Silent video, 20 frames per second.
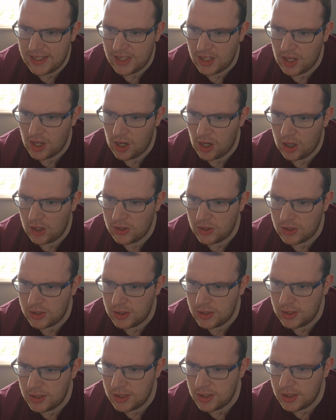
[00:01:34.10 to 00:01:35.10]

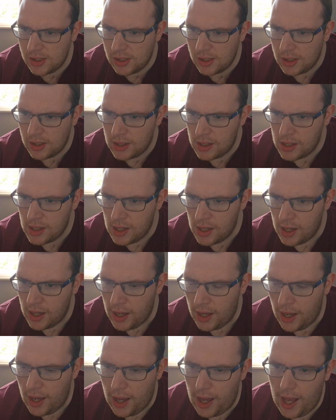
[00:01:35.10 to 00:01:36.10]
Gardens,
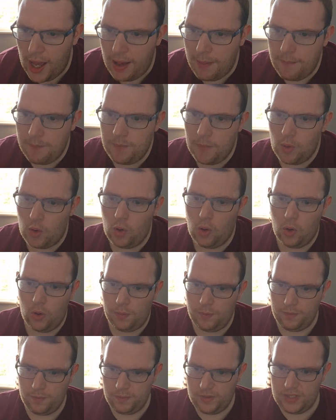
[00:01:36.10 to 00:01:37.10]

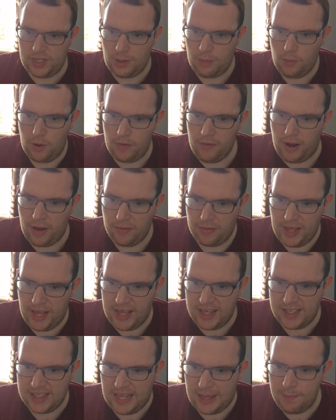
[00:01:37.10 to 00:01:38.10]
or somewhere around
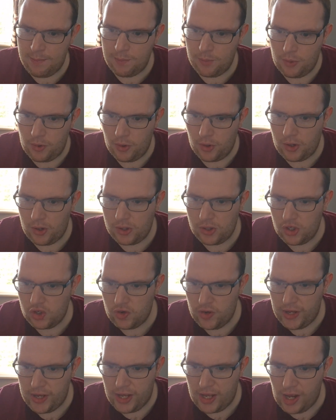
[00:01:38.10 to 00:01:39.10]
there, Stenbrook
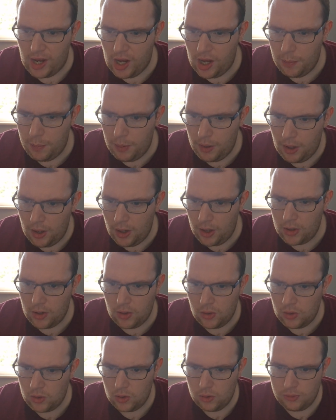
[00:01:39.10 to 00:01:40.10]
Street Car Park,
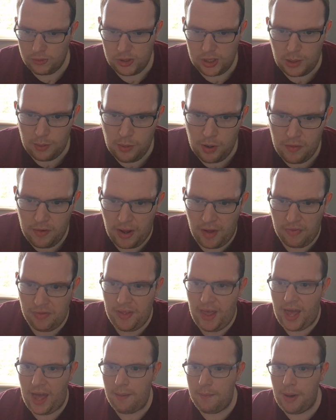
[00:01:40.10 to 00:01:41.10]
or somewhere around
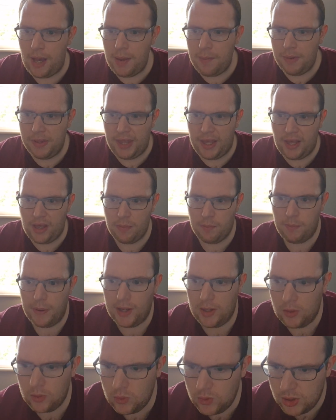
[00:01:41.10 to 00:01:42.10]
there. Maybe they could
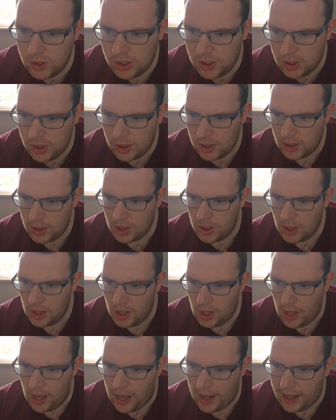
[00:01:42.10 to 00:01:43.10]
build
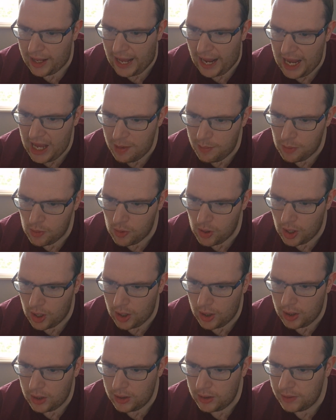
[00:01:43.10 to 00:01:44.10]
a cable
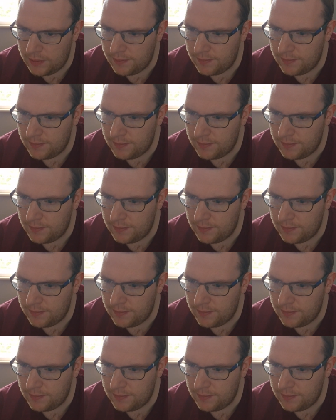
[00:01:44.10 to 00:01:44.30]
car,